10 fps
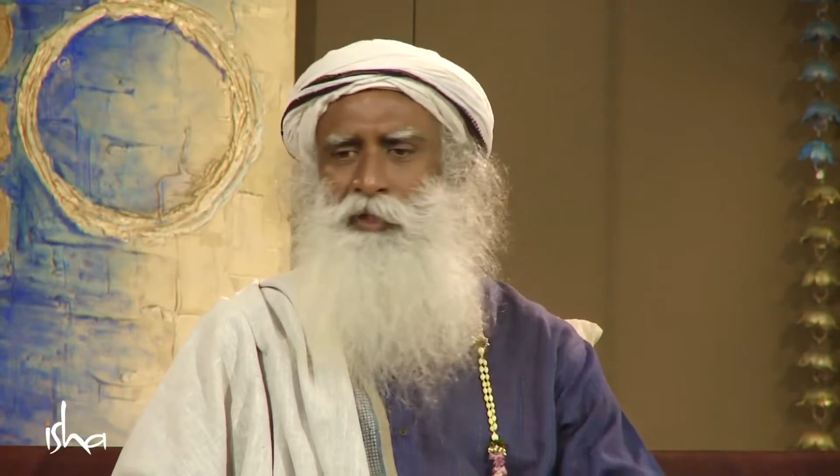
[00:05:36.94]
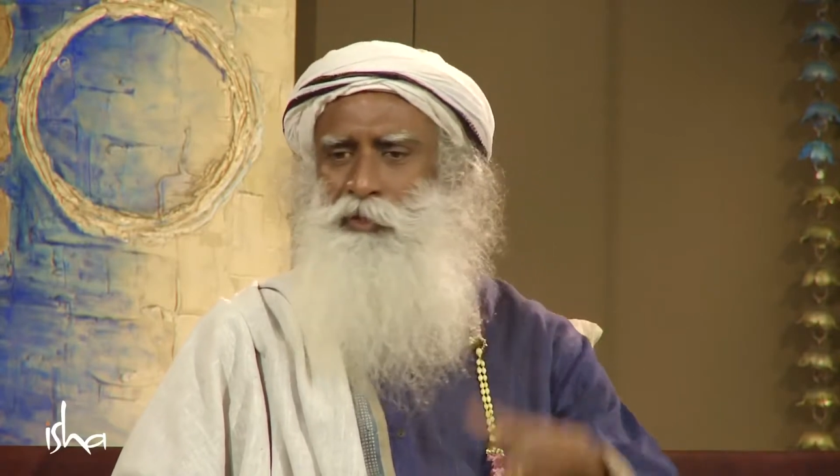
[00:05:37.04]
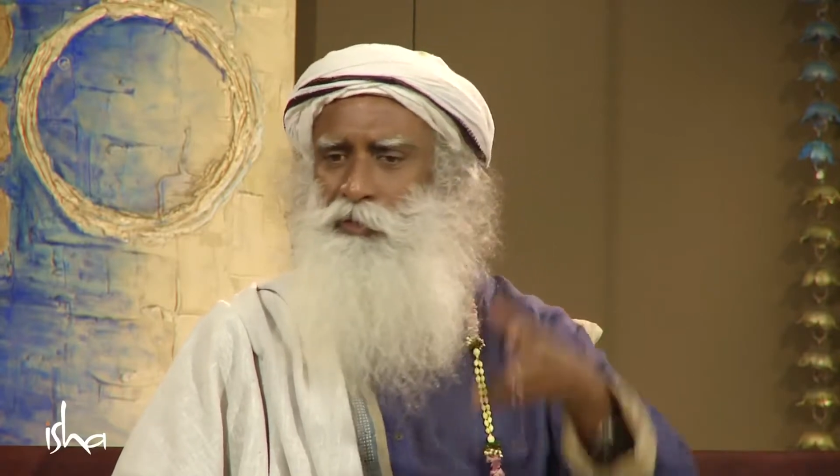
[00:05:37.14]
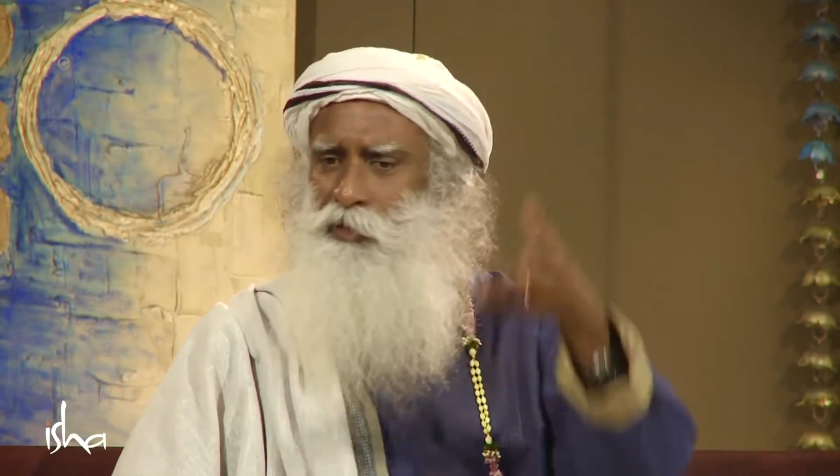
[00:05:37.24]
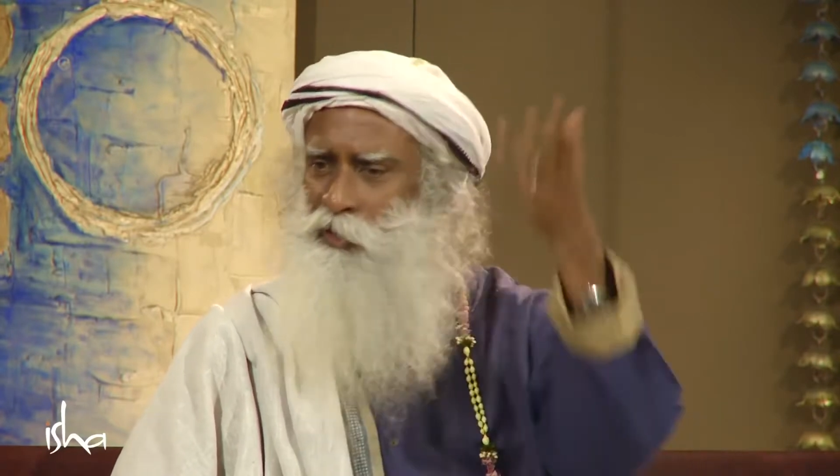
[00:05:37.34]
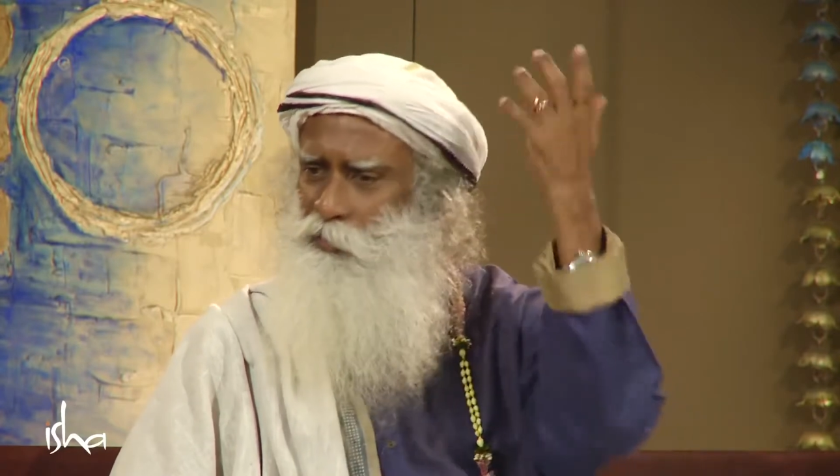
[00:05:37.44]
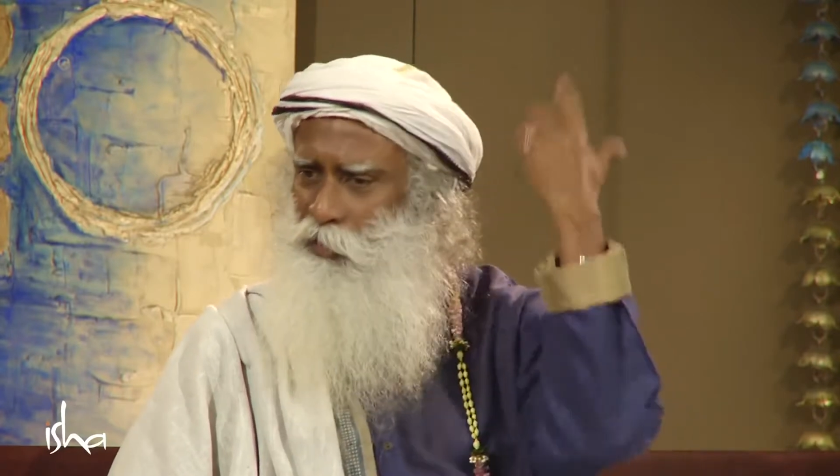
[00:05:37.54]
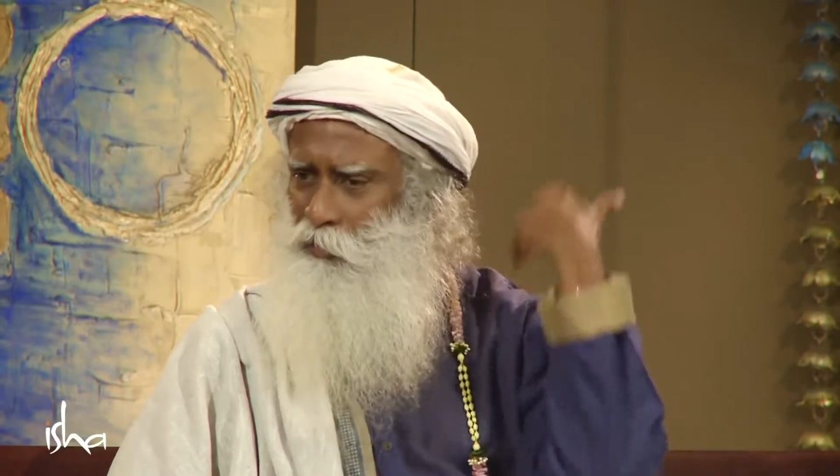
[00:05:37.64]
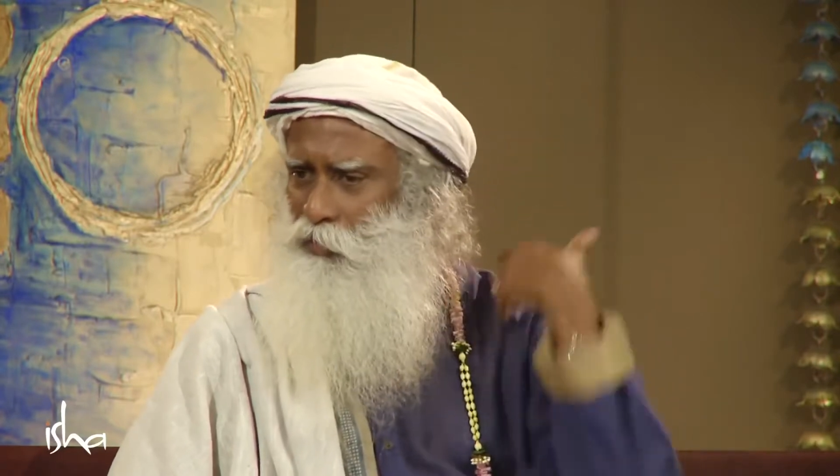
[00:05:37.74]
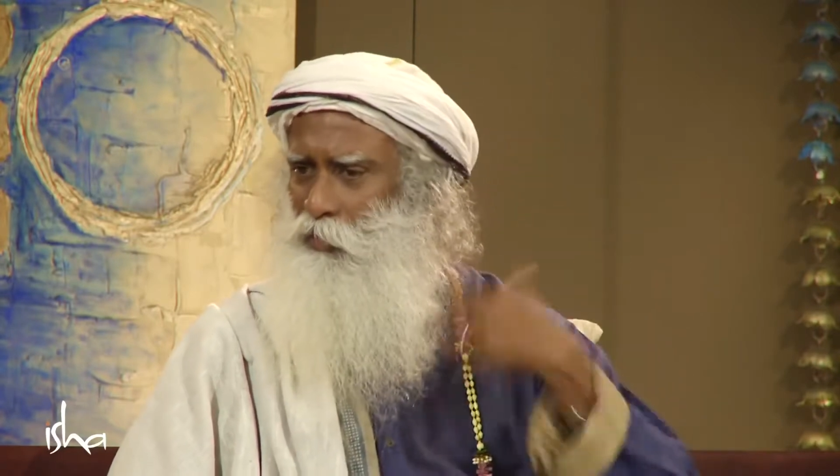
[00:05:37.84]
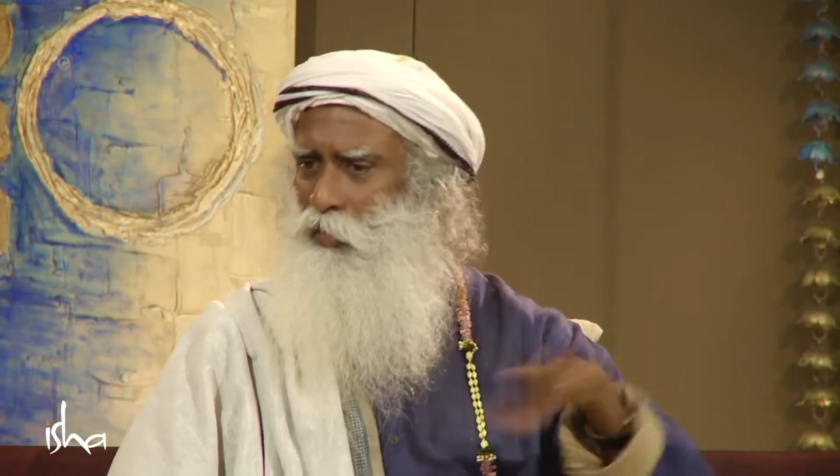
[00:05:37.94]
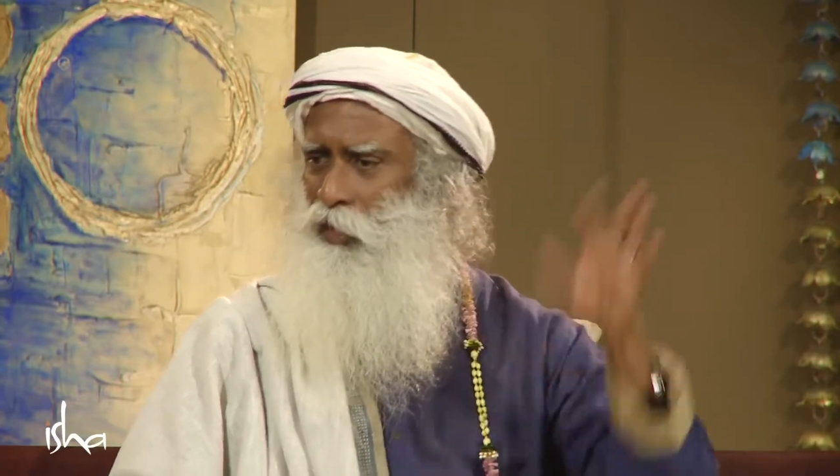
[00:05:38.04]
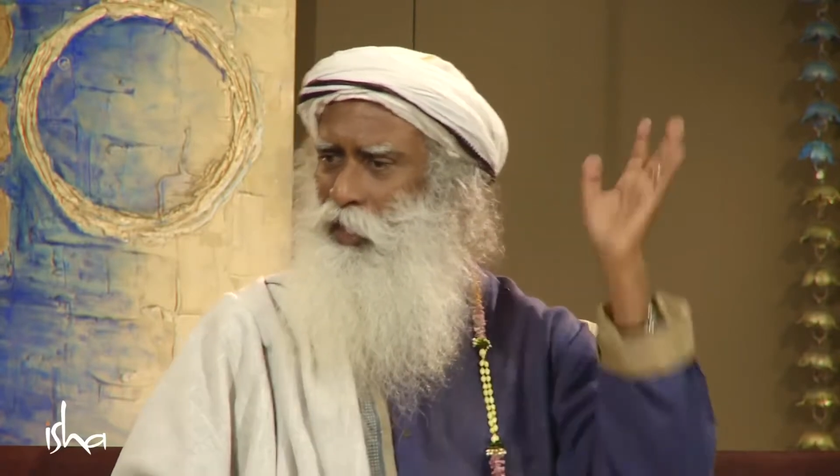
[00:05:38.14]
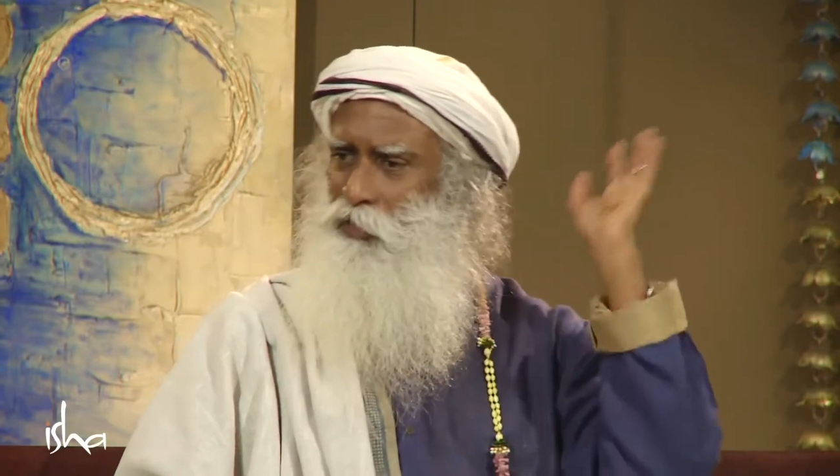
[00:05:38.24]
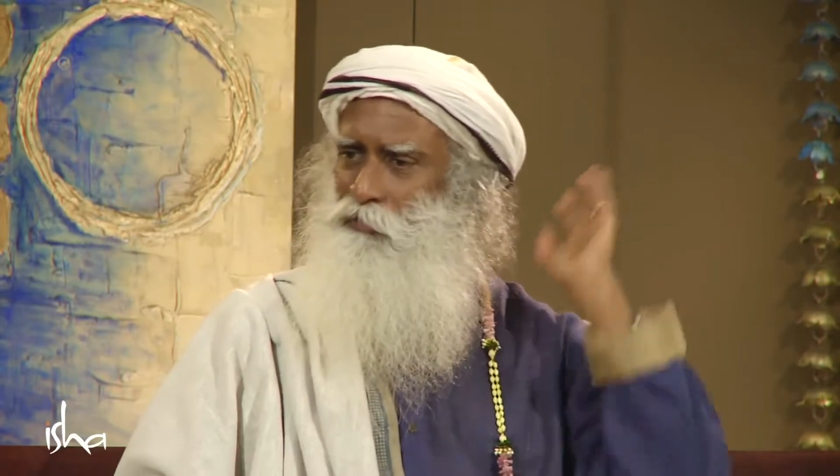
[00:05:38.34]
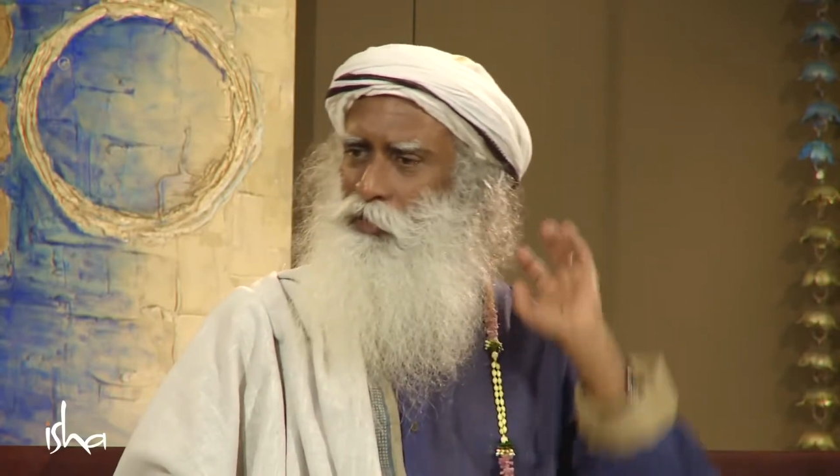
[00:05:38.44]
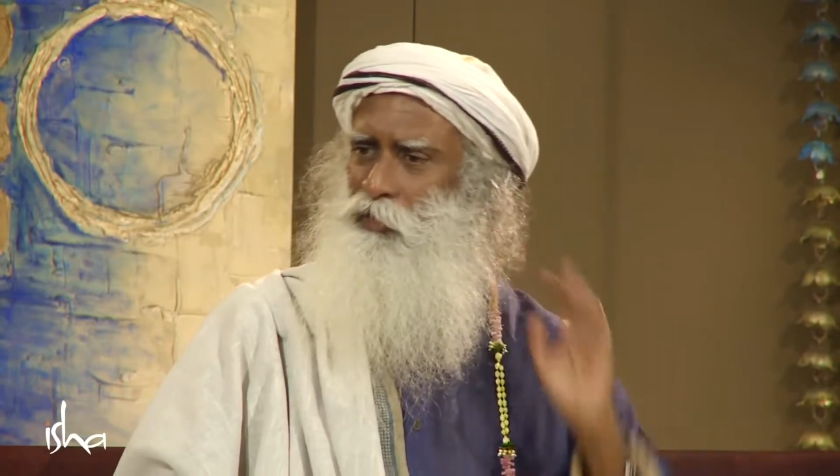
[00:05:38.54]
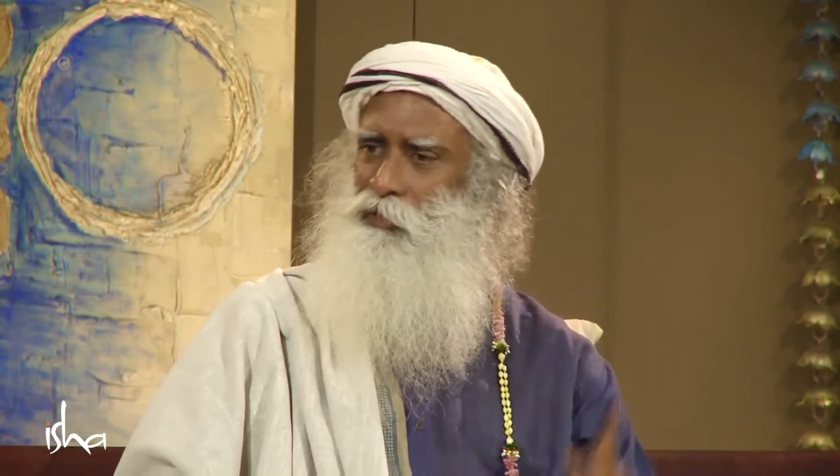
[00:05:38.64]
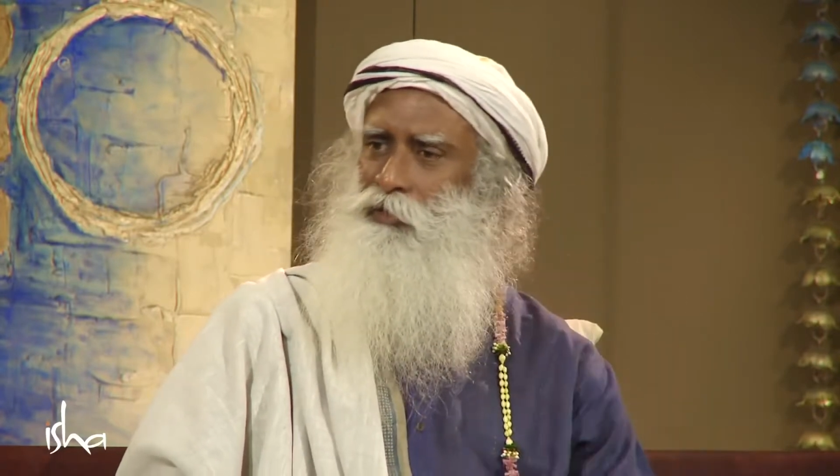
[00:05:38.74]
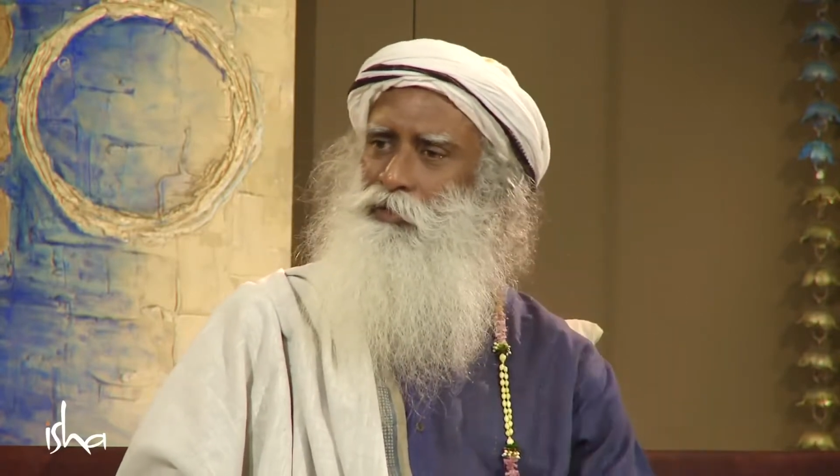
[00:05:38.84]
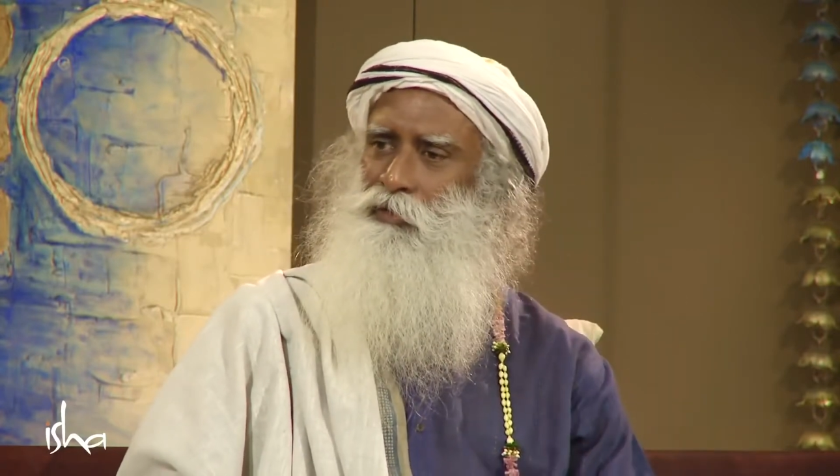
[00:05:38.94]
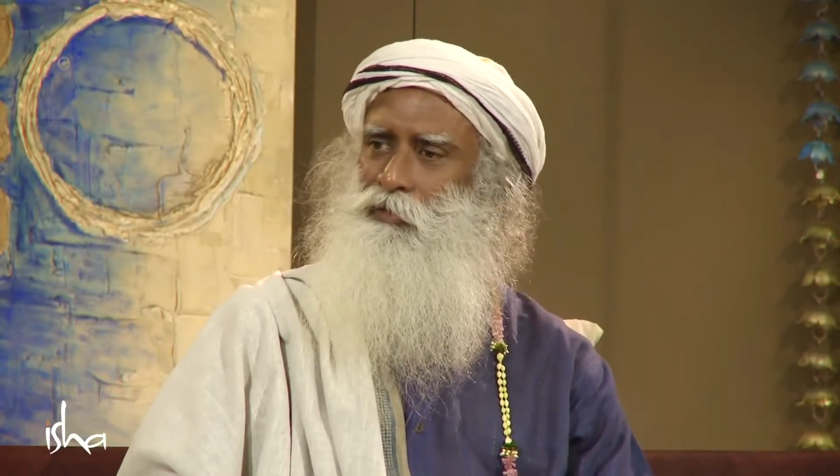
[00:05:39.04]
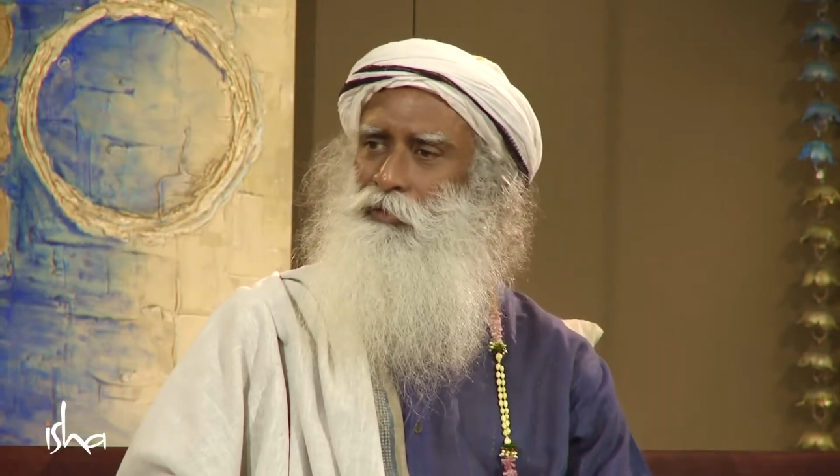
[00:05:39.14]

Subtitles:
at you, it may throw all kinds of things.